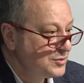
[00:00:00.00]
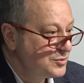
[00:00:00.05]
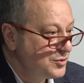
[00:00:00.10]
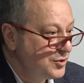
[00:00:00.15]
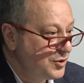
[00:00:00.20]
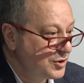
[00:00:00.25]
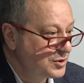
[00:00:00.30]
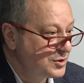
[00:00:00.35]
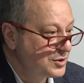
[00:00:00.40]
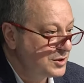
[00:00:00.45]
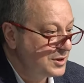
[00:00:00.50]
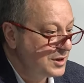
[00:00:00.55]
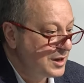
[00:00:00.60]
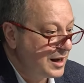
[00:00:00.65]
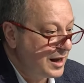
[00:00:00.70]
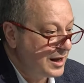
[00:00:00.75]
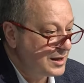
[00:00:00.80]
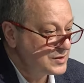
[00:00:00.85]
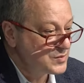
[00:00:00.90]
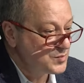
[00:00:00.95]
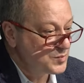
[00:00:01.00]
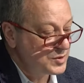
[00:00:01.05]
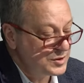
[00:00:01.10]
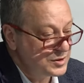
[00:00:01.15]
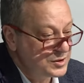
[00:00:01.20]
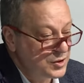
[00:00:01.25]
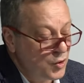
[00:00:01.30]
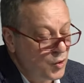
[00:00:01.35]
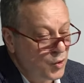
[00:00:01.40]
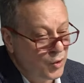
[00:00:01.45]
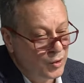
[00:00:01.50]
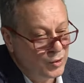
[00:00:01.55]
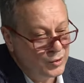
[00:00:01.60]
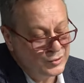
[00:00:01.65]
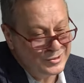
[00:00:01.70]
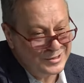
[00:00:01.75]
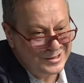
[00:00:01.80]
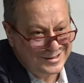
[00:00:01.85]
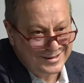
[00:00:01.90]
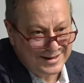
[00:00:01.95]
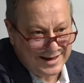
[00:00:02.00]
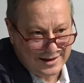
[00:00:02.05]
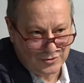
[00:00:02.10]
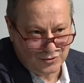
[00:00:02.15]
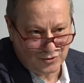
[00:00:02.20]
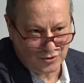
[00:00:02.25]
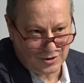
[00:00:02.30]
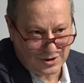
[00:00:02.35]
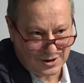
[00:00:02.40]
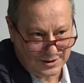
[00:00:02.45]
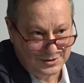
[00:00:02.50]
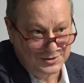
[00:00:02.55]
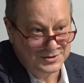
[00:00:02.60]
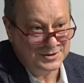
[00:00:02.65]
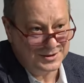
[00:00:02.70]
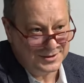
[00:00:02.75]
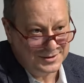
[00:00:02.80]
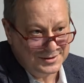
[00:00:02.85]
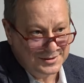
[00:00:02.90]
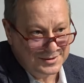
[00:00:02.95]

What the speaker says: Turkey has been the only NATO country